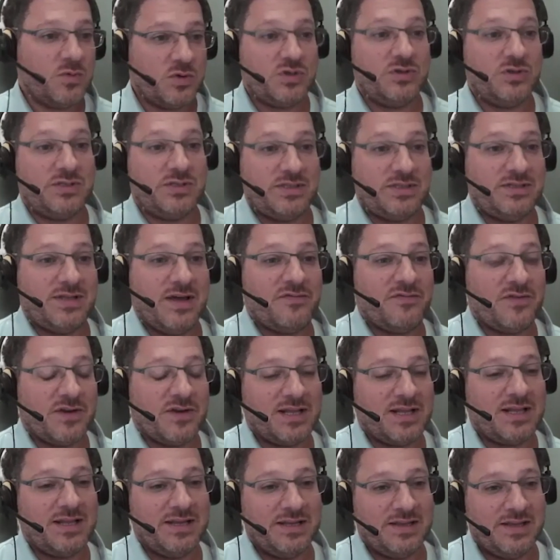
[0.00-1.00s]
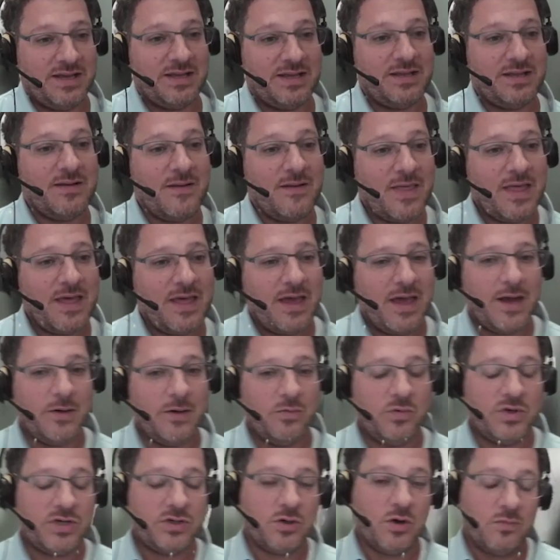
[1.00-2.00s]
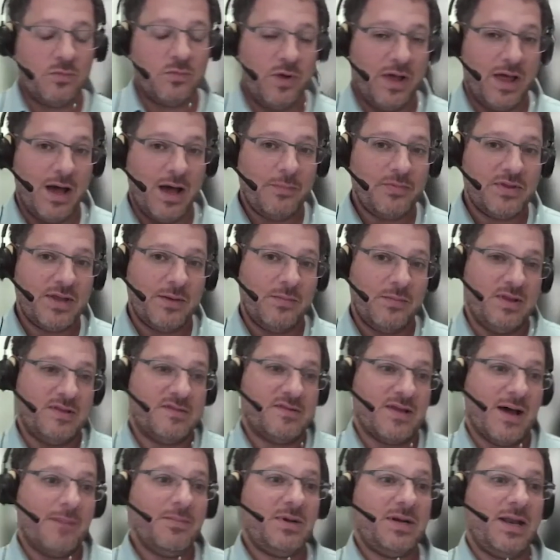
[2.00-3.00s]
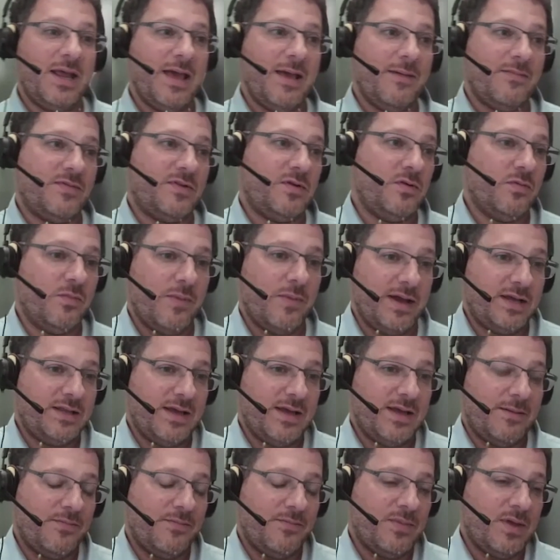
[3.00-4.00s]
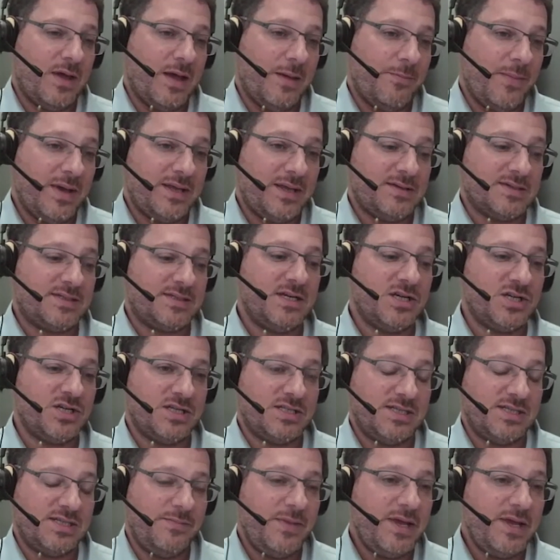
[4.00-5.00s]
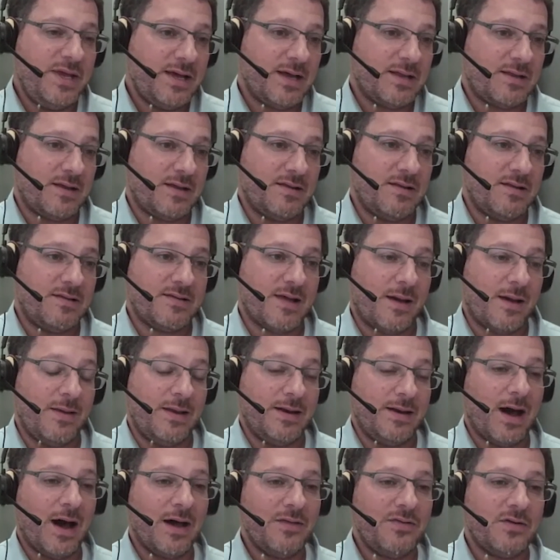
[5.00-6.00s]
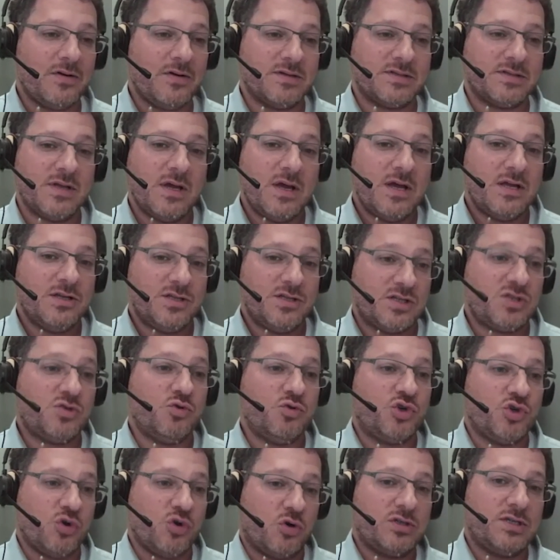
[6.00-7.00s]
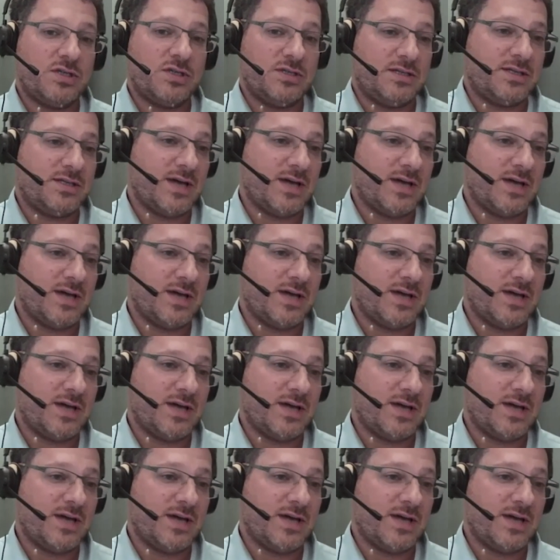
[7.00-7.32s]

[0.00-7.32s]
We should definitely did, and we help them in some claims to make them make decisions immediate, and in others just to shorten the